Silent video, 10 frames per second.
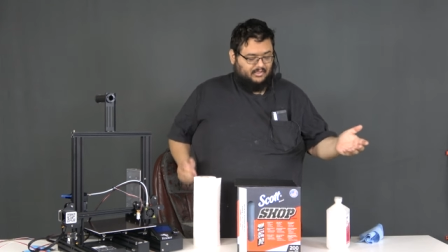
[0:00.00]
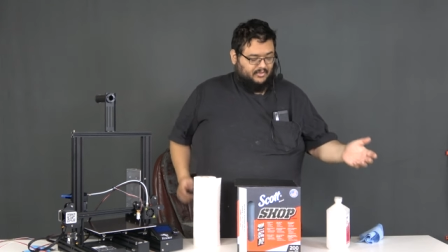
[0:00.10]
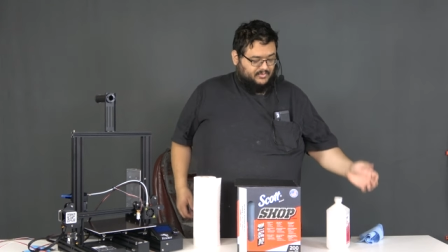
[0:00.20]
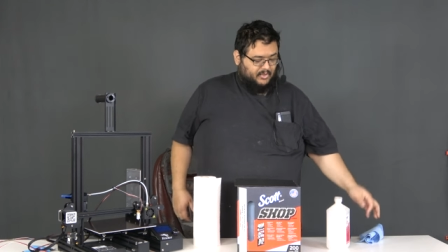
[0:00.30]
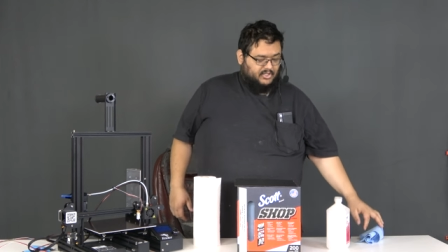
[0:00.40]

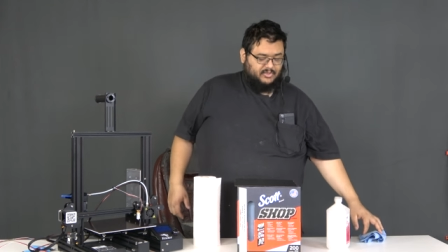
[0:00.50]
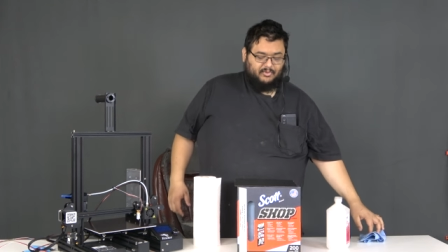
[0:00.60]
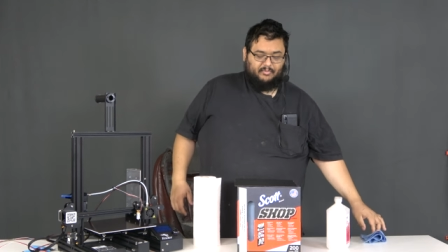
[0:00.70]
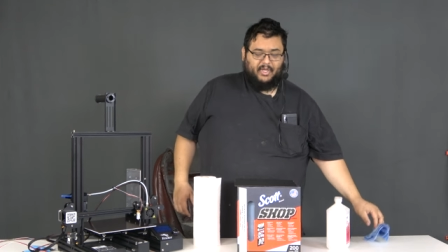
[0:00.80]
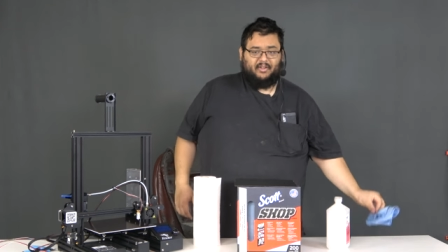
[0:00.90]
There's
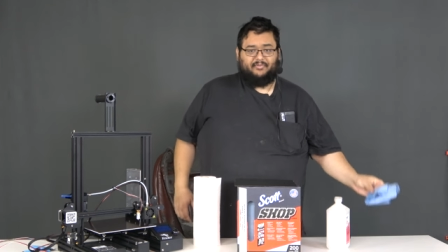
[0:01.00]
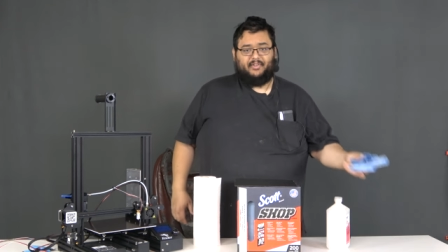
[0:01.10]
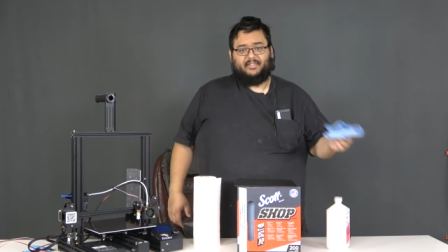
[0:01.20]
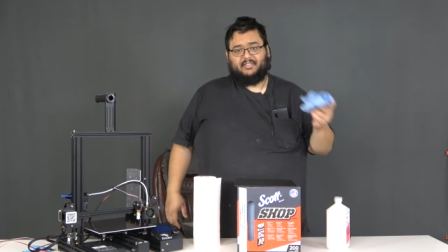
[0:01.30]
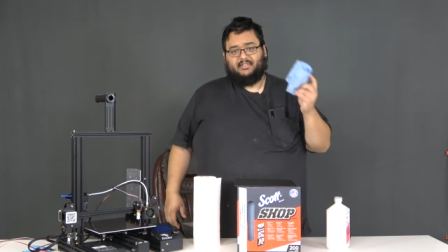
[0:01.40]
multiple
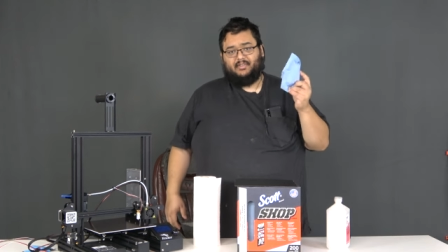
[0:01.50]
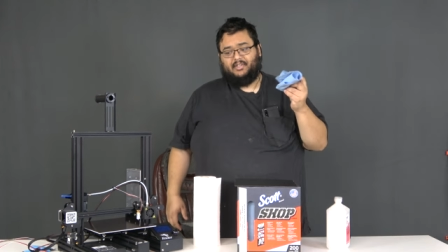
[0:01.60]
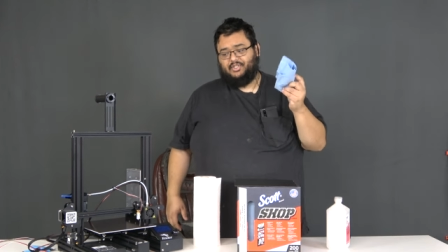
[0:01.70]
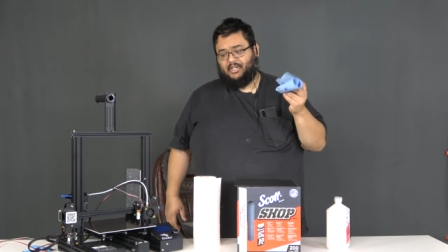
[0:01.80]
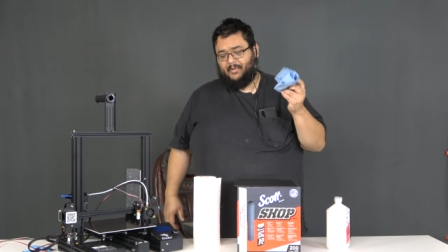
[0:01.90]
benefits to
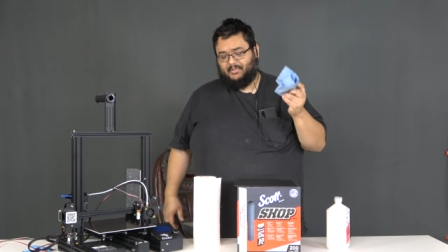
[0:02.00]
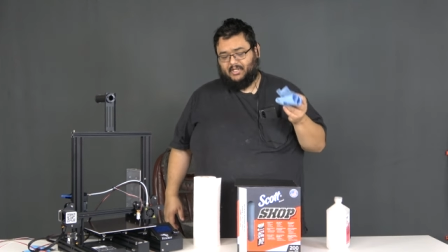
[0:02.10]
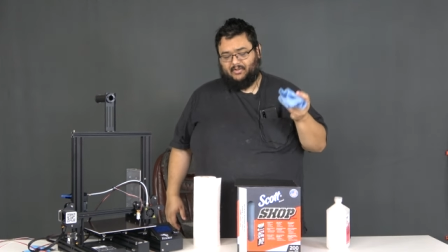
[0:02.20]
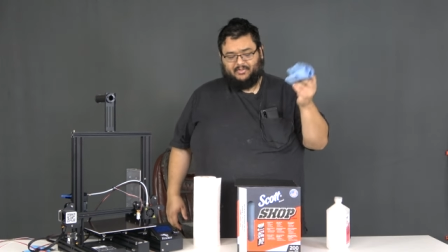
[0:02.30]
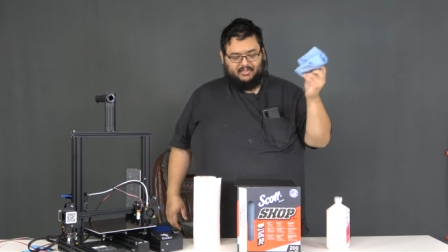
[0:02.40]
these shop
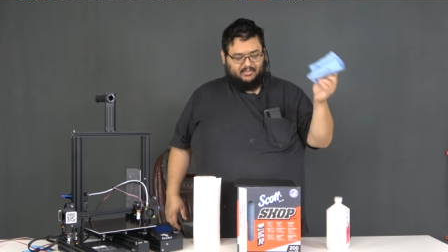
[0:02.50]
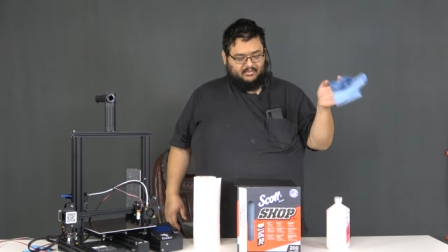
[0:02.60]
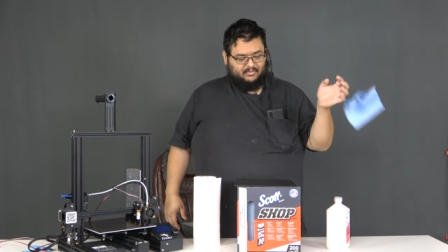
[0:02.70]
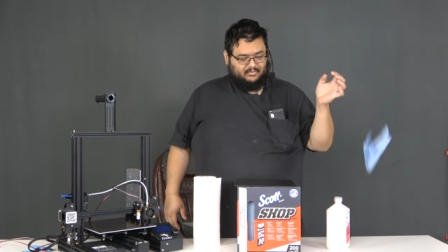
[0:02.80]
towels.